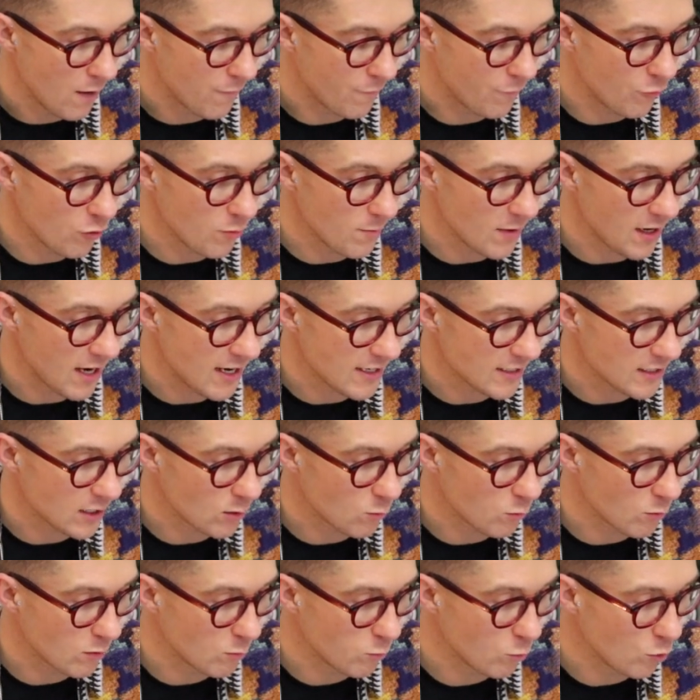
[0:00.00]

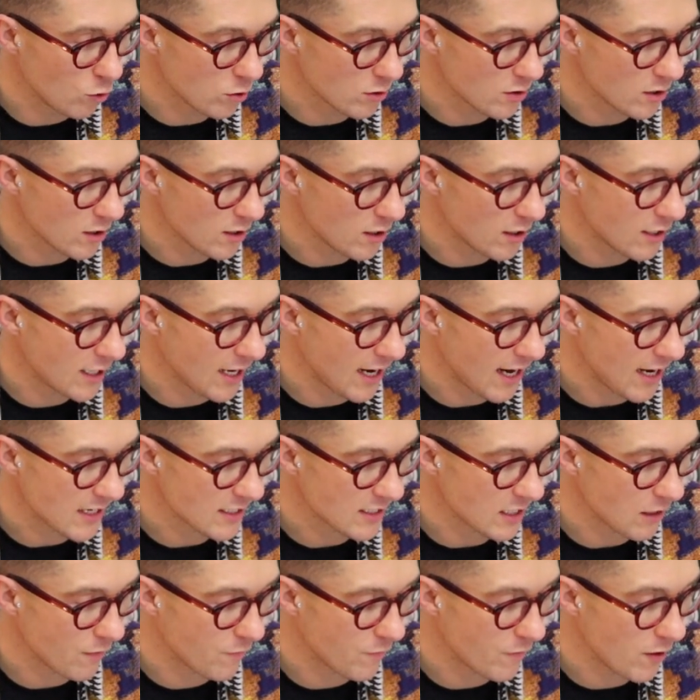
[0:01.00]
Formulated with water and
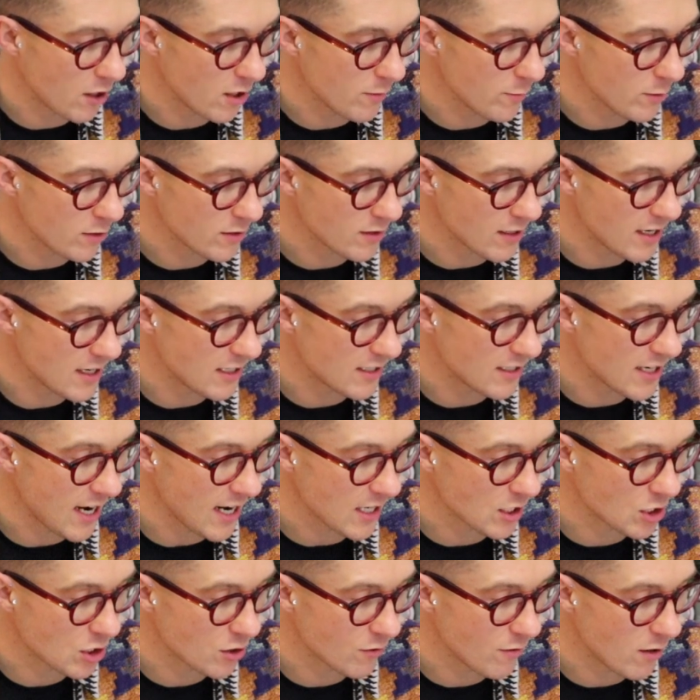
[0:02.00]
elastic fibers, it
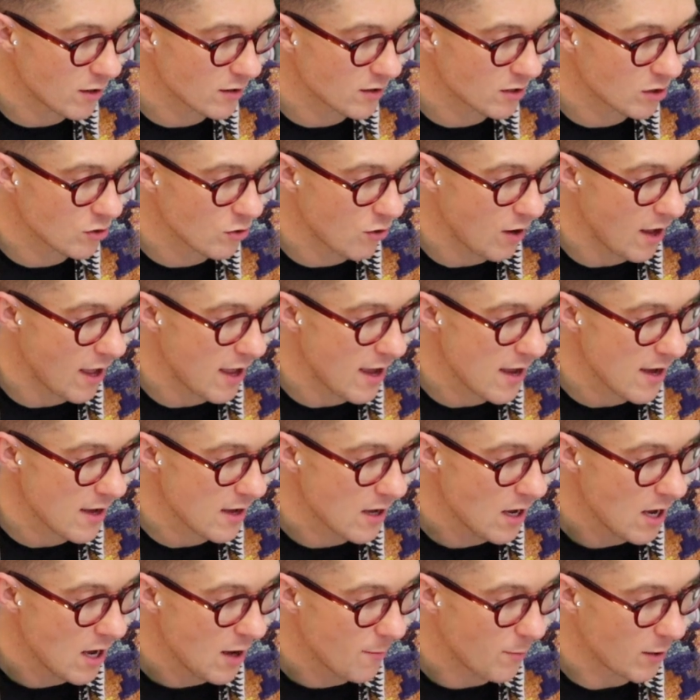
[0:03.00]
texturizes your
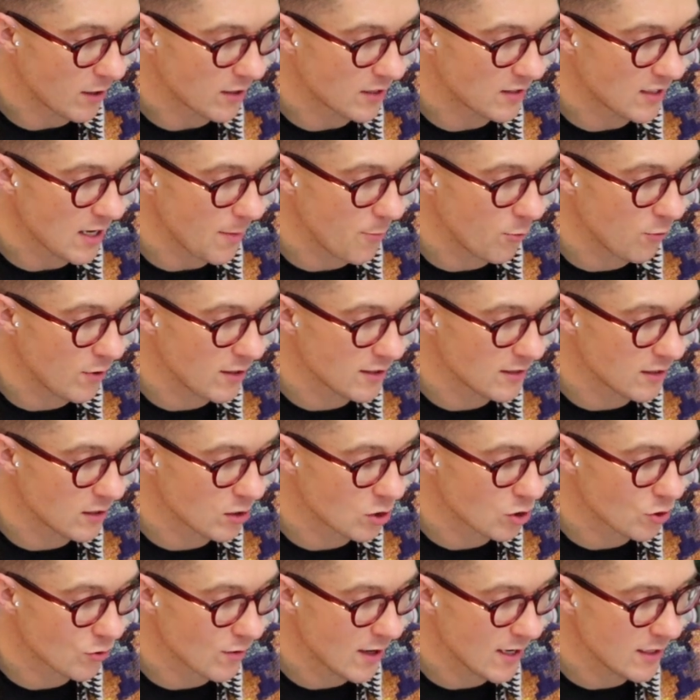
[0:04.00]
hair by
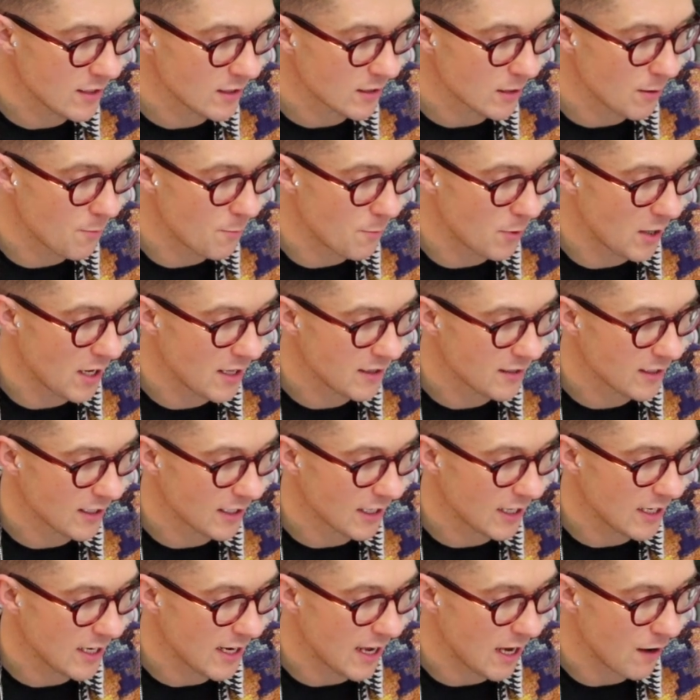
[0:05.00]
separating strands and
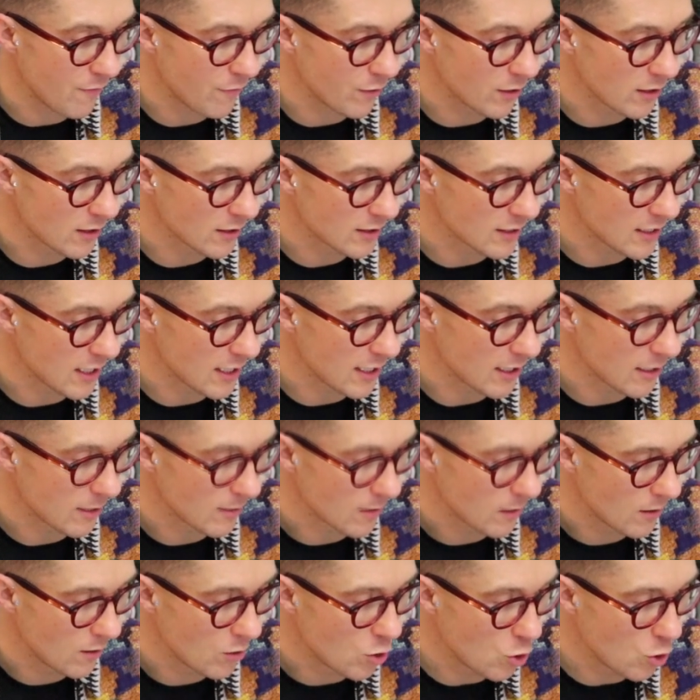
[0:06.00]
blending in effortlessly.